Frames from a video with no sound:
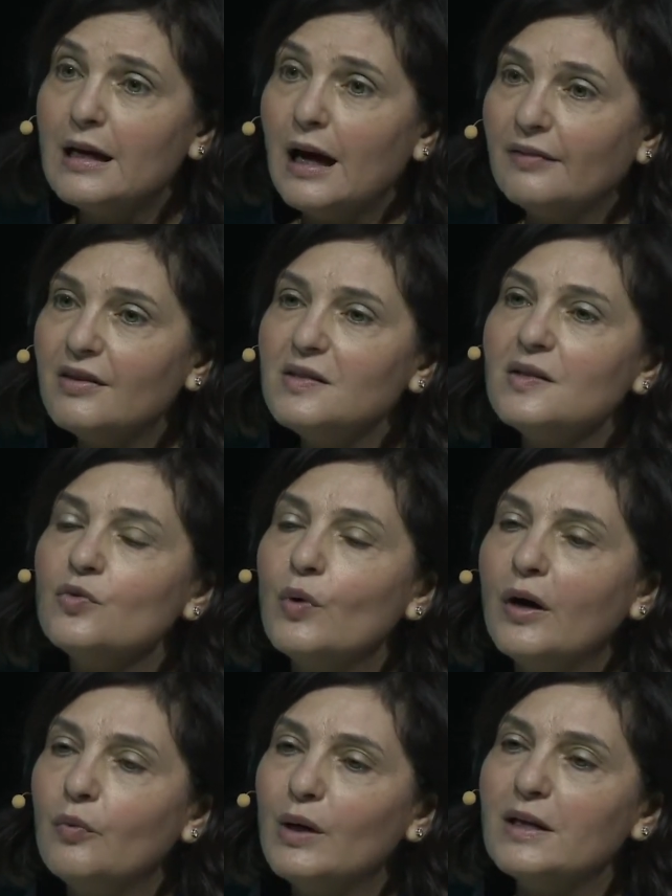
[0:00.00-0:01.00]
And this is
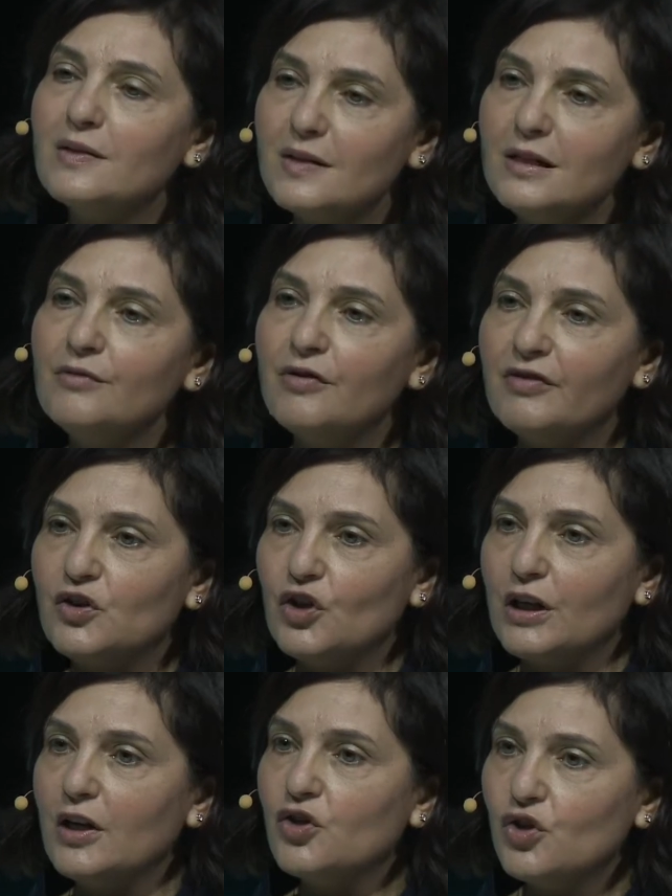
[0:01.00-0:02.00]
where we conceive of
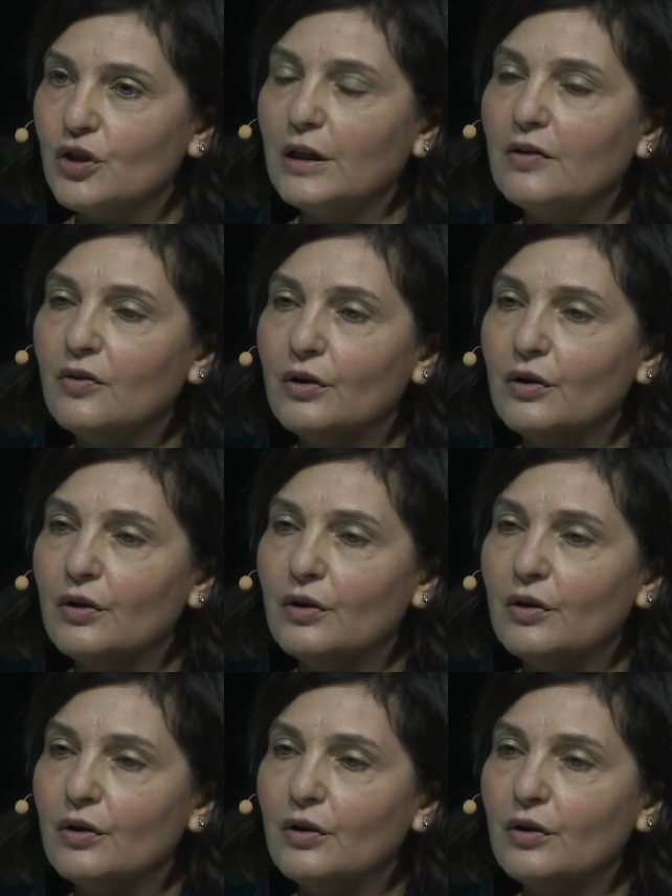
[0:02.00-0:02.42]
education in